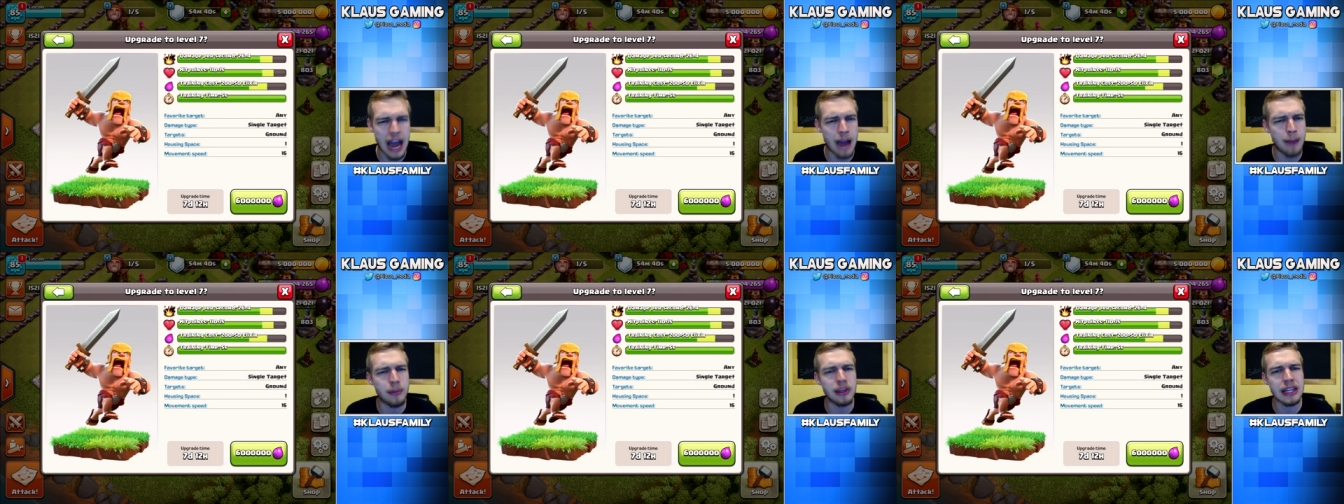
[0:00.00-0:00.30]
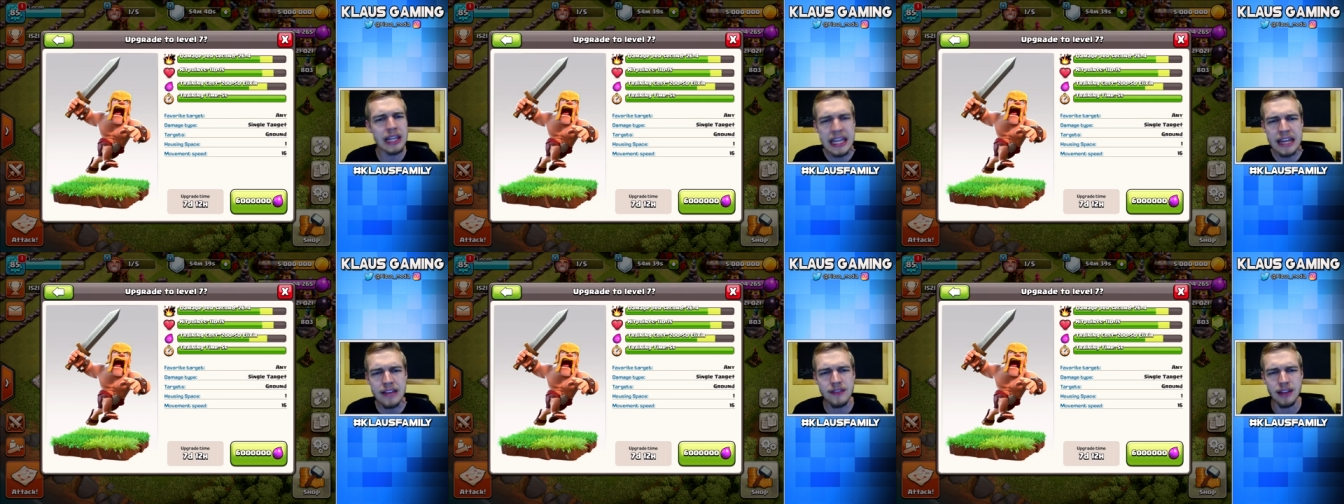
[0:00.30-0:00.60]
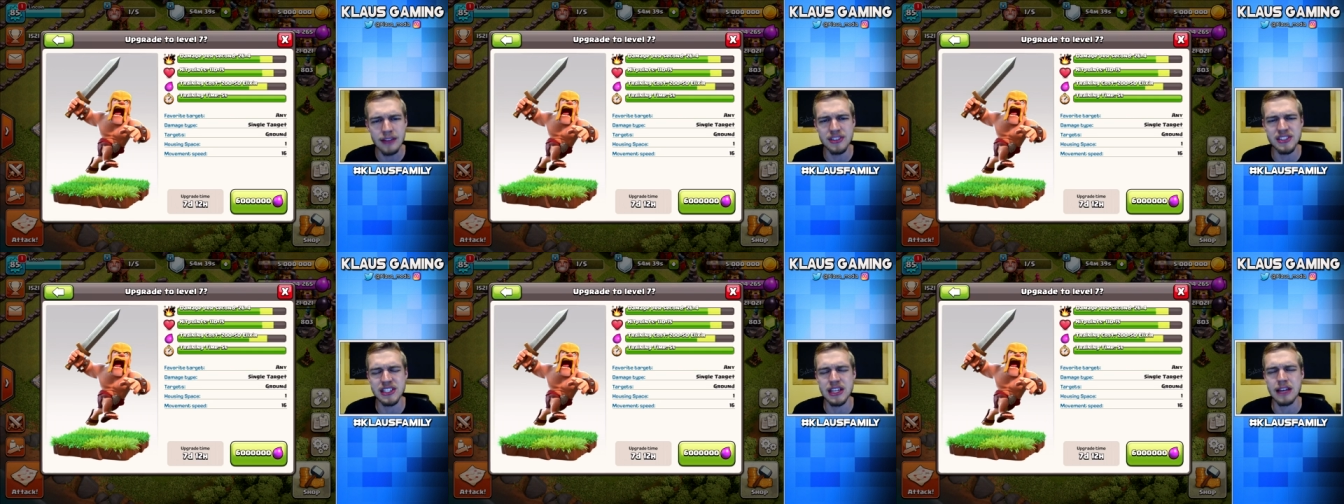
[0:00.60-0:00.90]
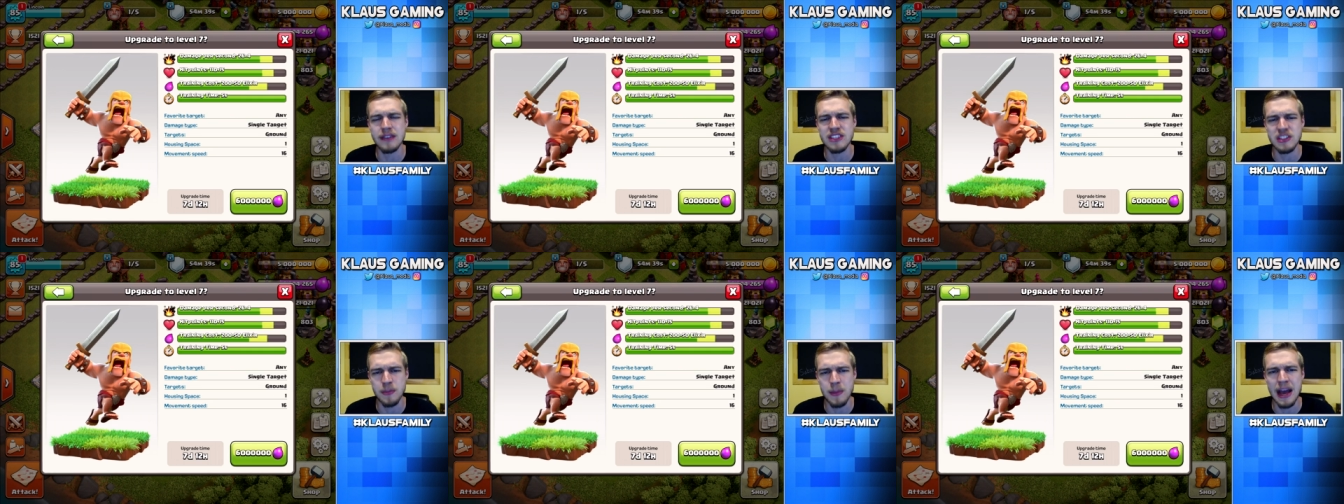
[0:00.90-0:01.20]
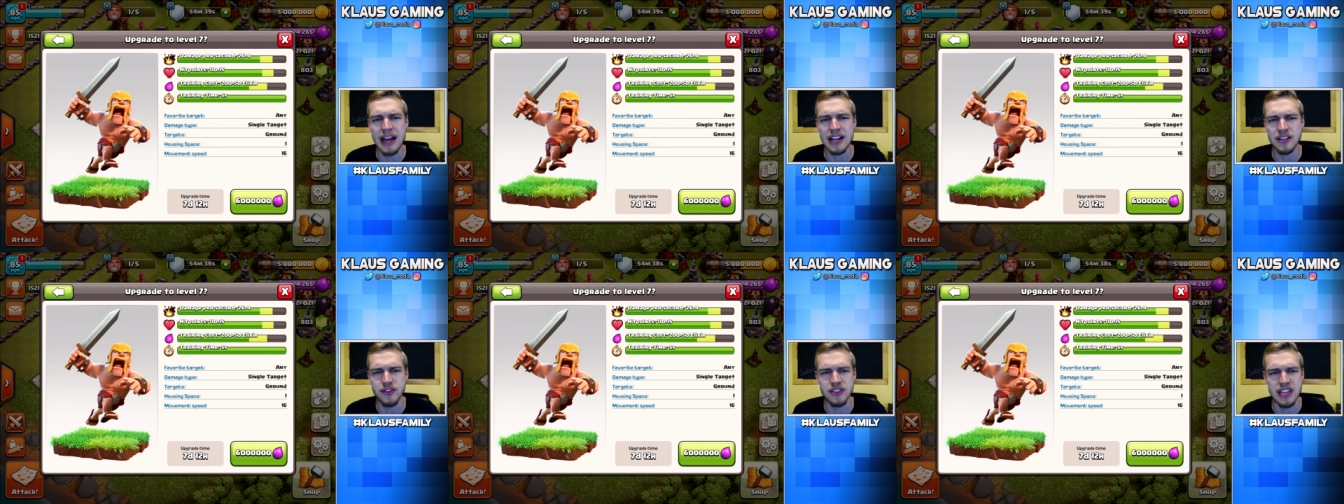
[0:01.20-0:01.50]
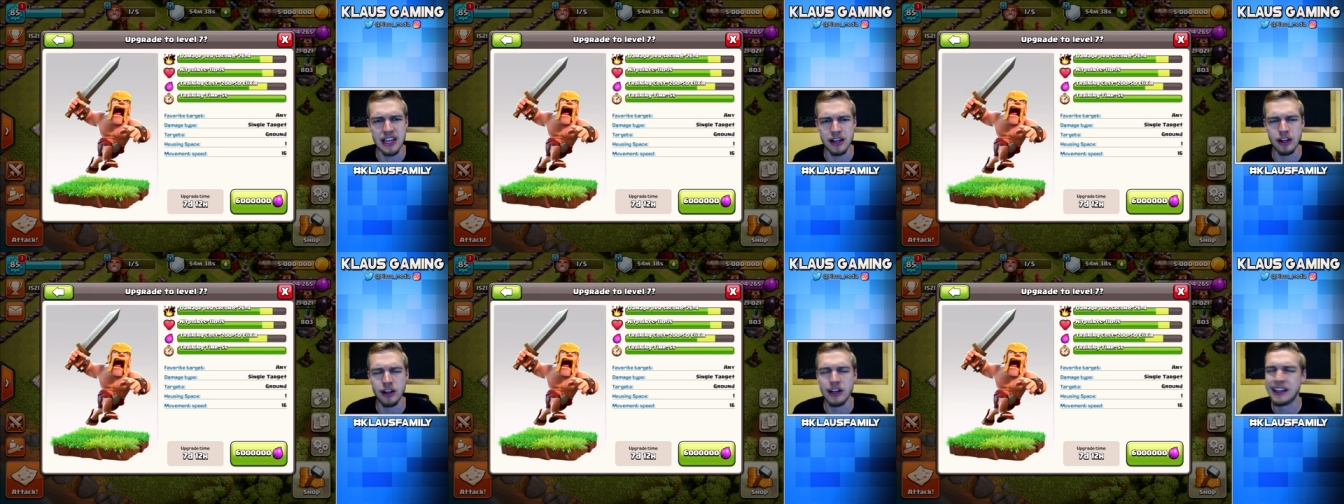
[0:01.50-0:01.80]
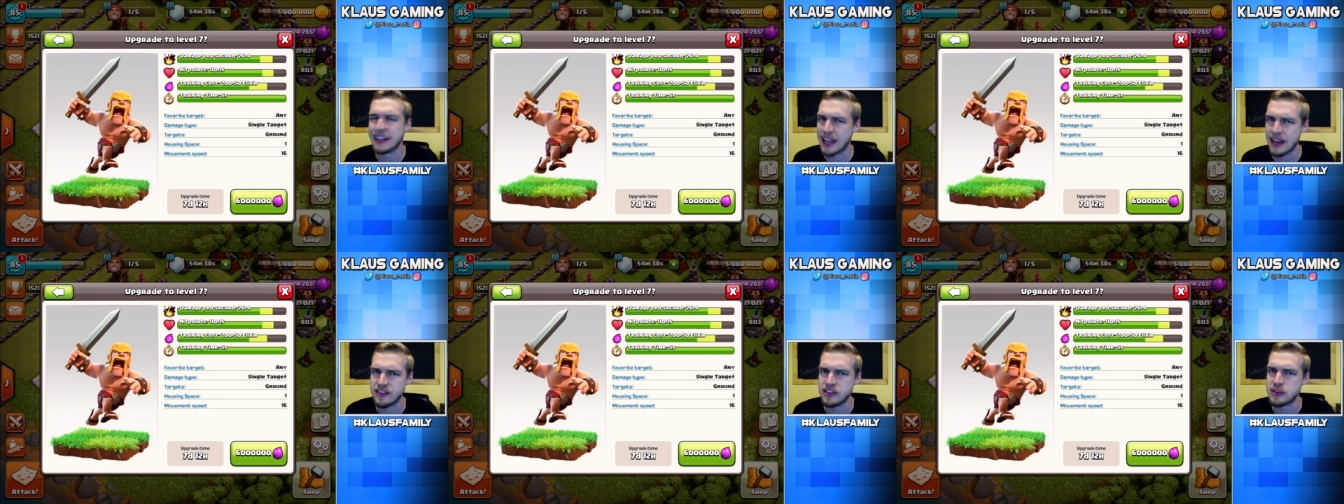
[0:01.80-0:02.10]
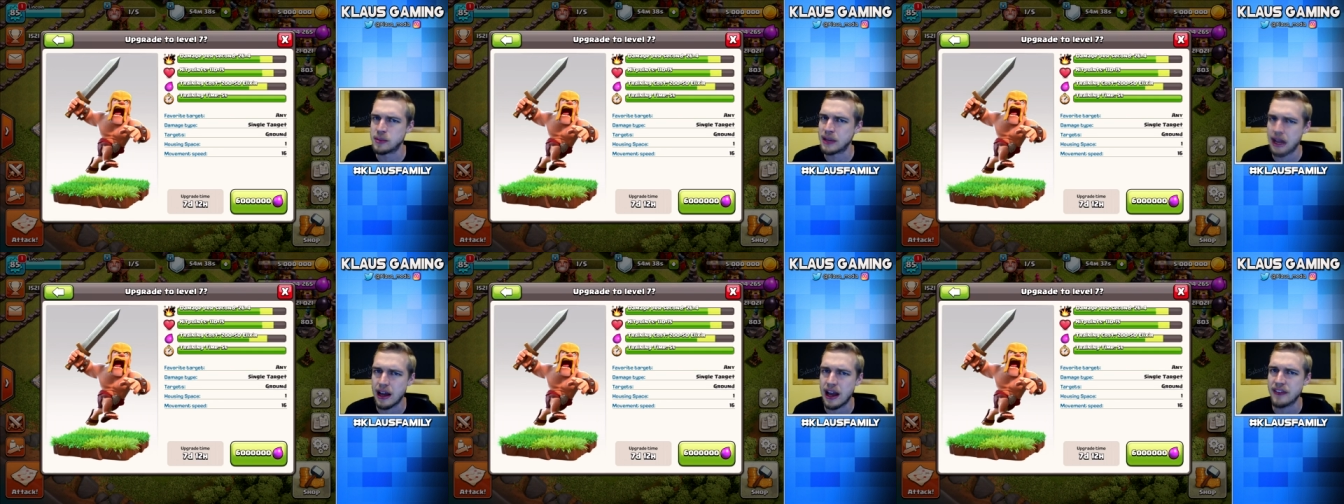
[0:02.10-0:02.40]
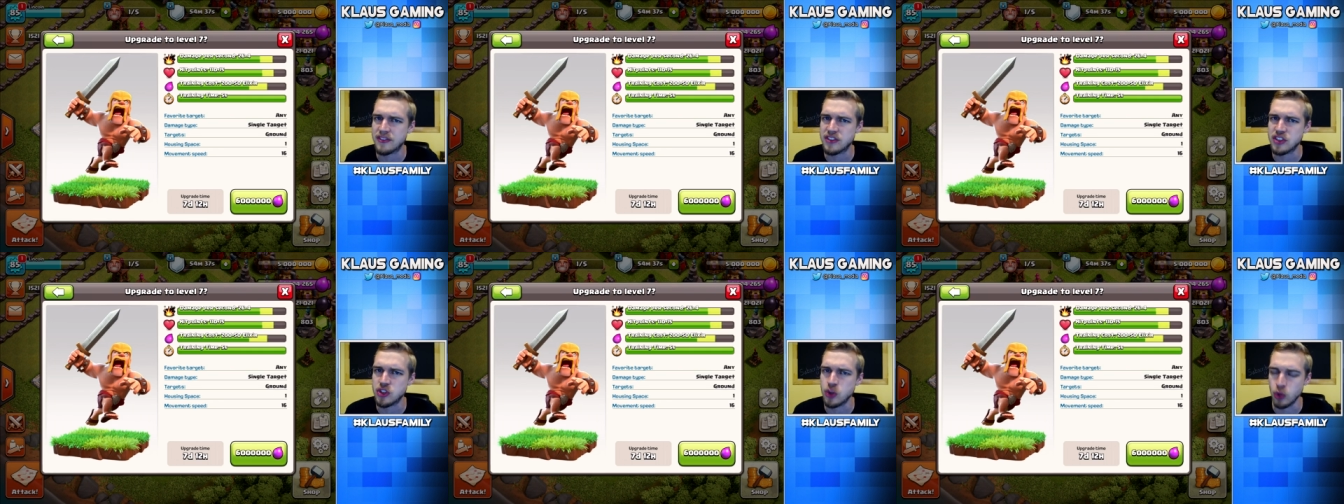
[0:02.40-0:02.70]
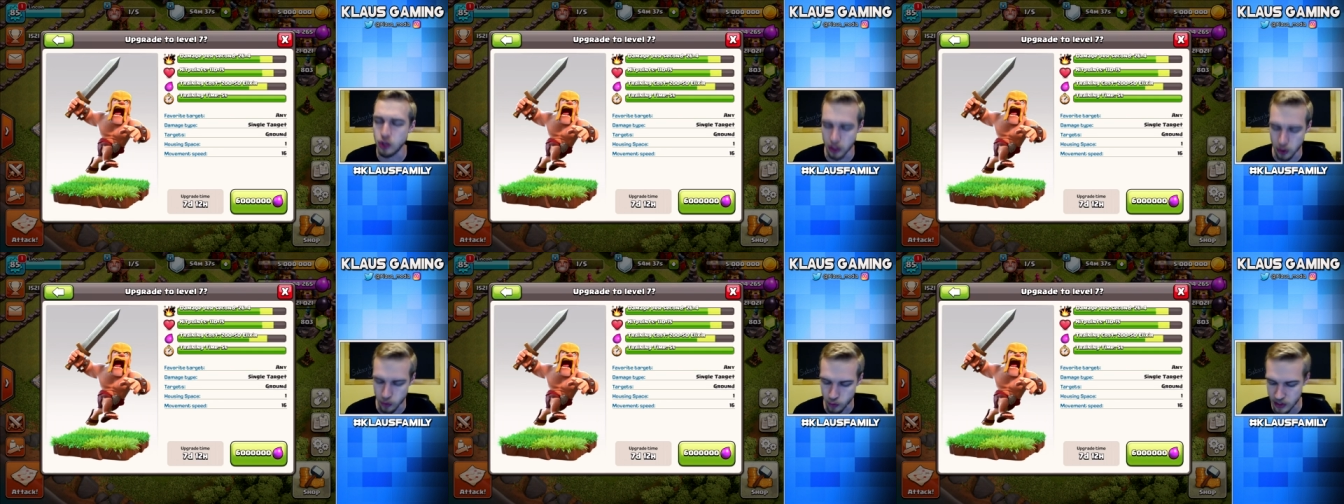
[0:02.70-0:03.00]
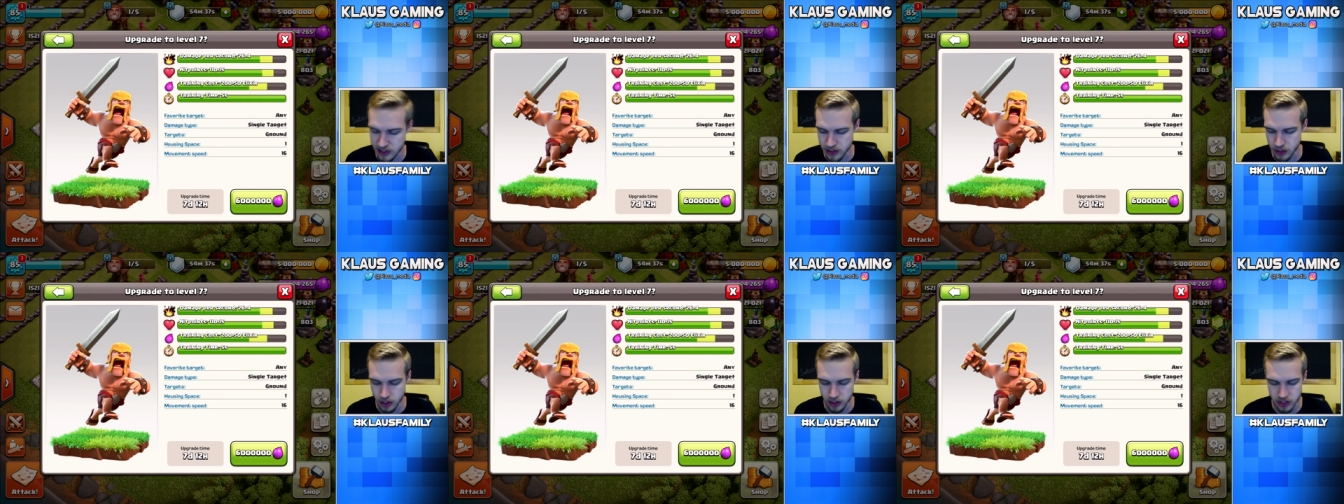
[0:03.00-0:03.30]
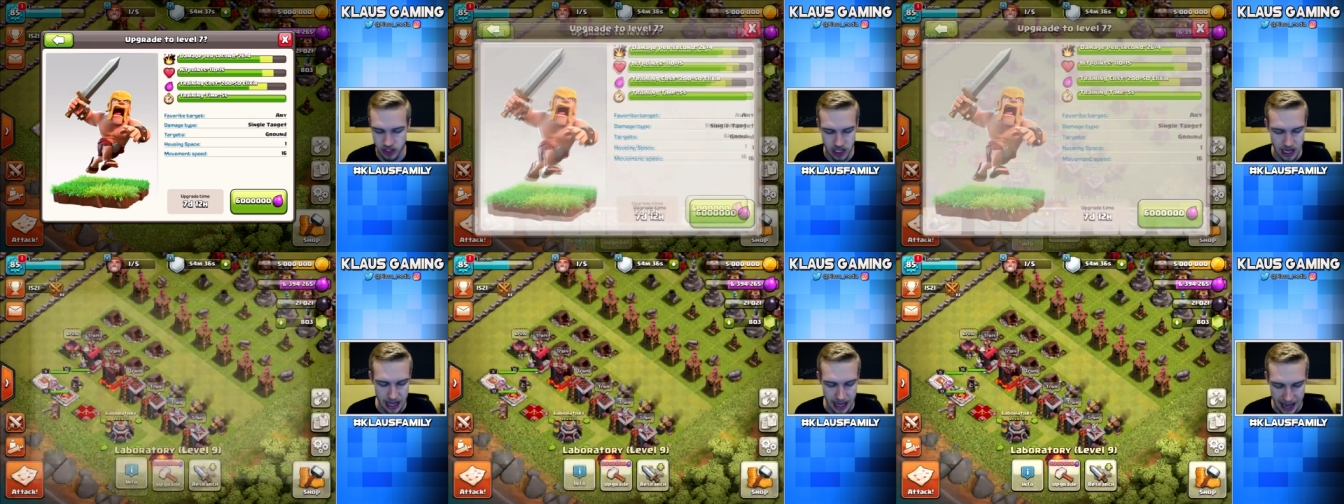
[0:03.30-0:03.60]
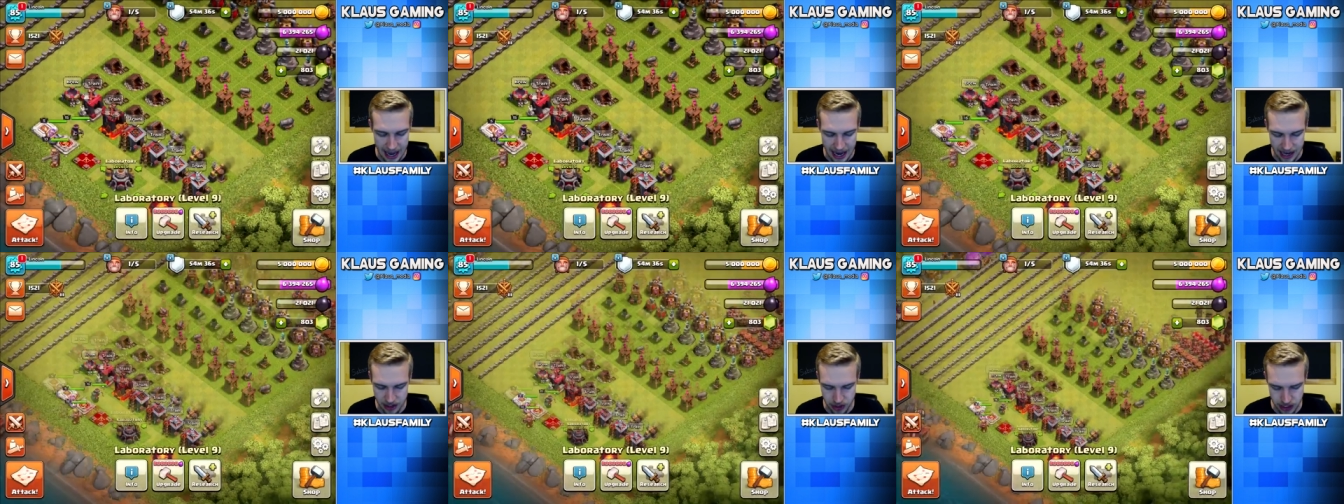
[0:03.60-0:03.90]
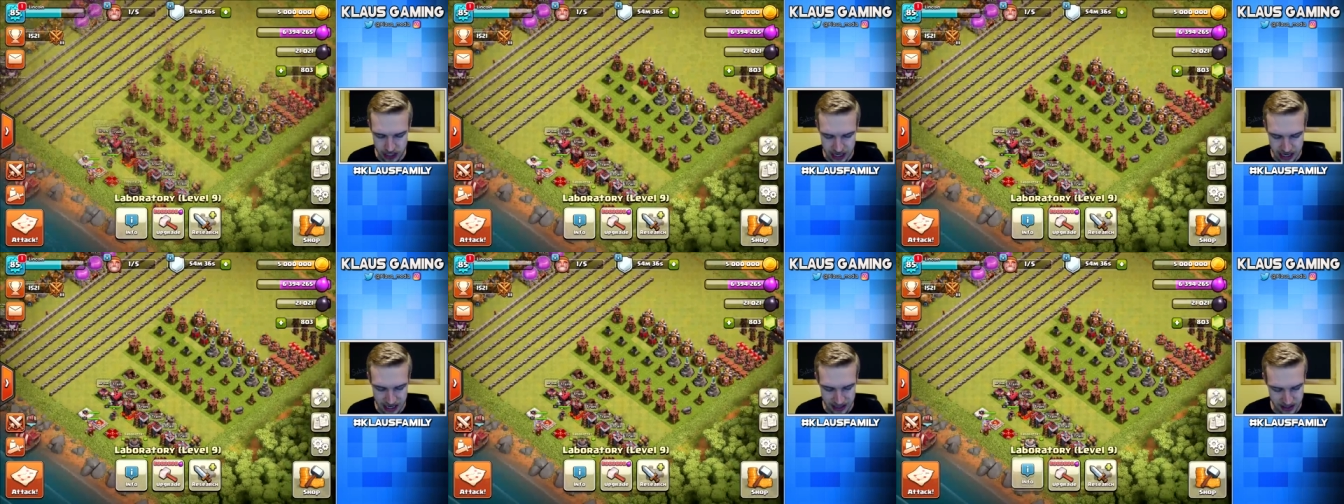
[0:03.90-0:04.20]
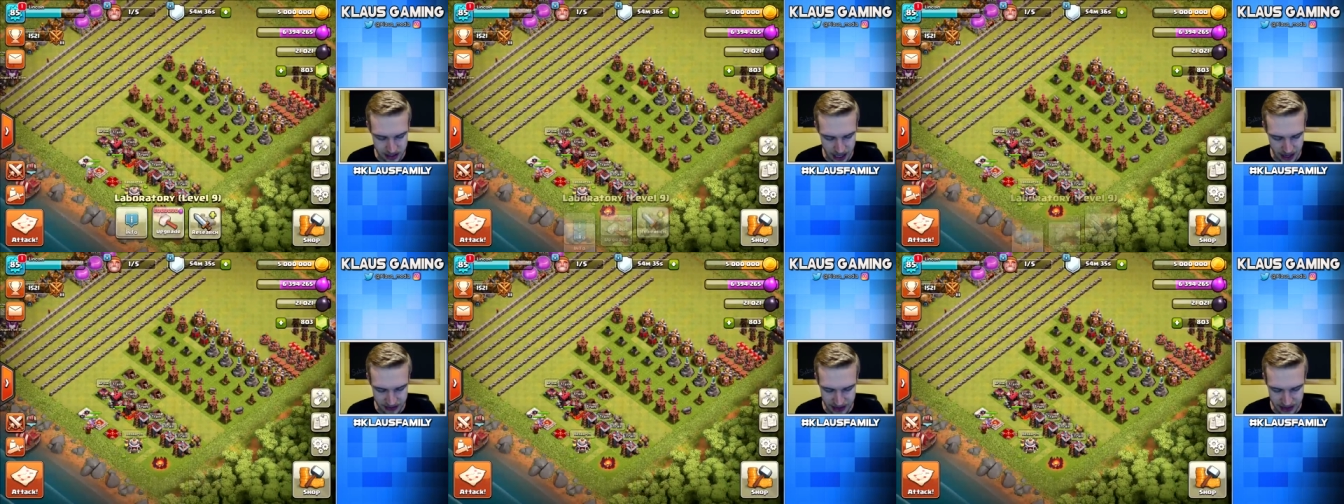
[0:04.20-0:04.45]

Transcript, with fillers: I believe level seven is max for Town Hall eleven, but I'll have to do a little research. Actually, it's